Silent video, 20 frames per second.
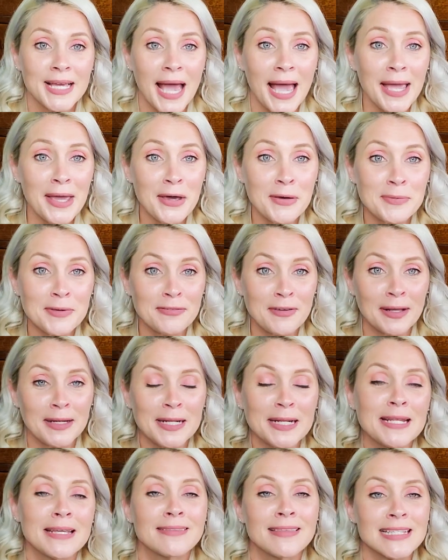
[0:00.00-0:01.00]
I hope you found
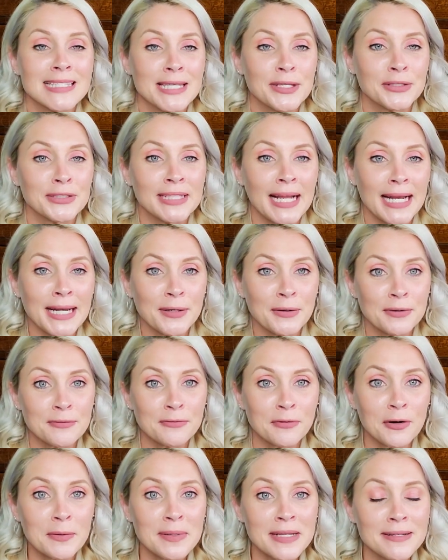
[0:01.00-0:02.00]
any of this entertaining or
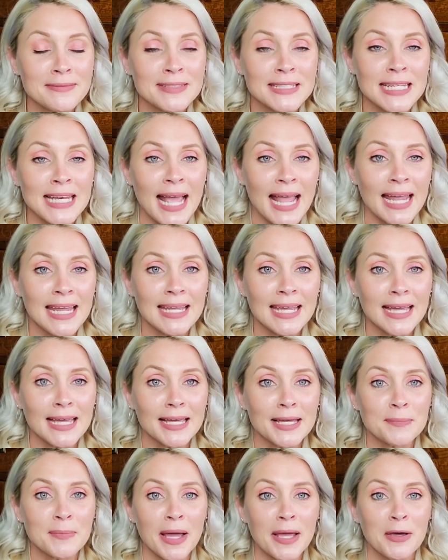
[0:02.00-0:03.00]
informative today.
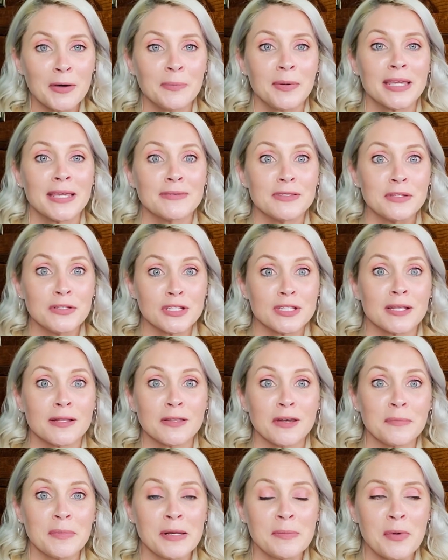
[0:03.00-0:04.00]
I hope it gives you just a
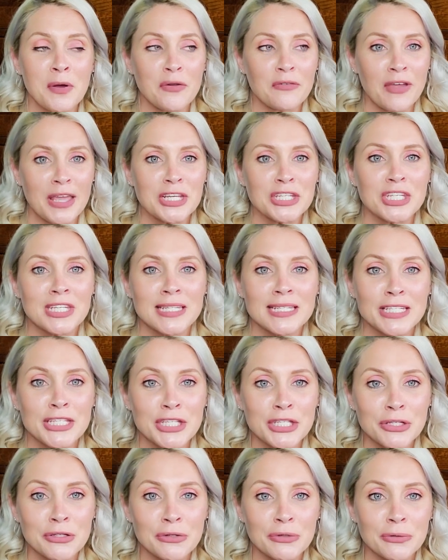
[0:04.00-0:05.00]
little bit of motivation
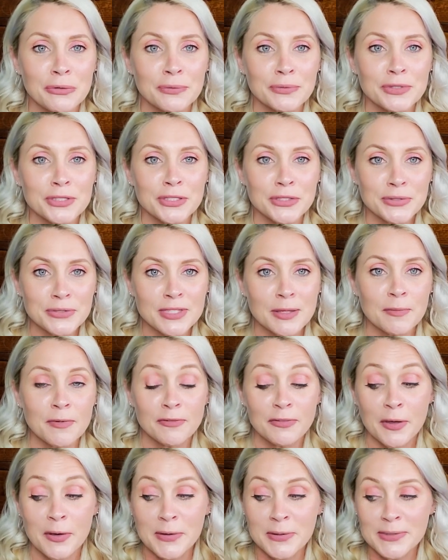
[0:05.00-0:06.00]
to do some
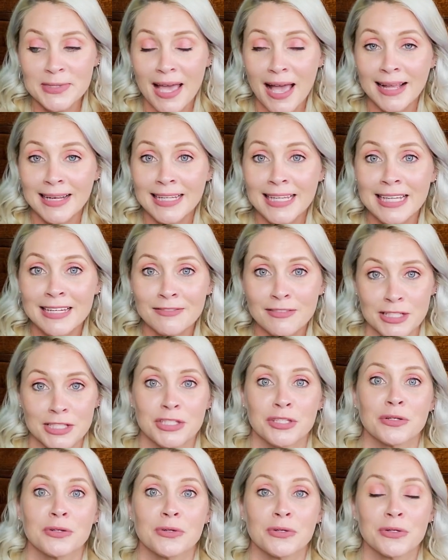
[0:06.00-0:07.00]
of those
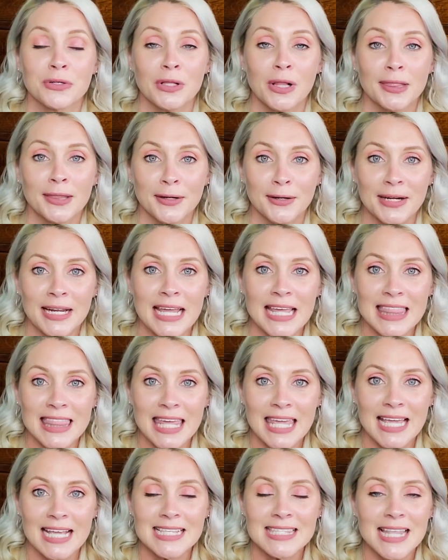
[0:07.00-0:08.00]
unconventional learning
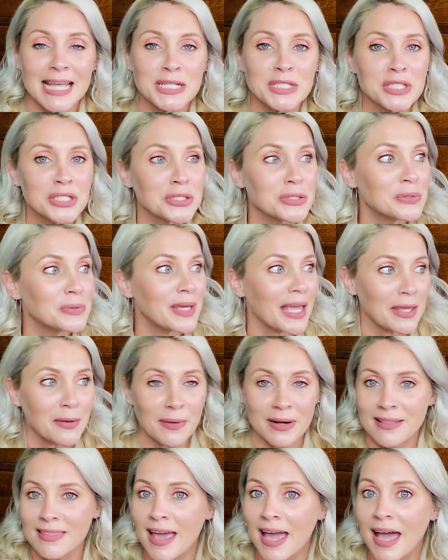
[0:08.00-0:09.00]
things that do get
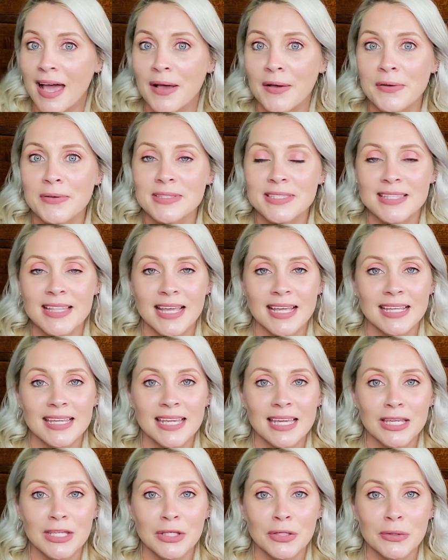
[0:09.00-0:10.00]
you out of the house, that
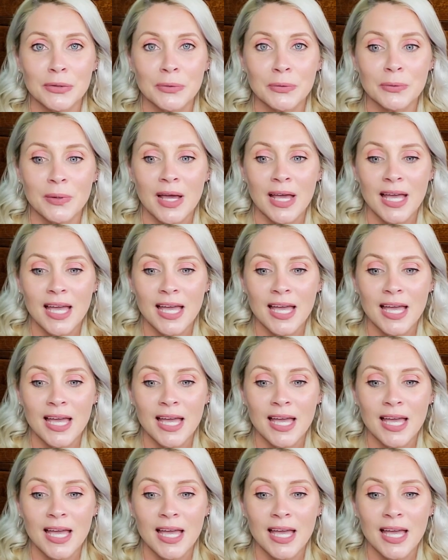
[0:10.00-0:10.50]
get you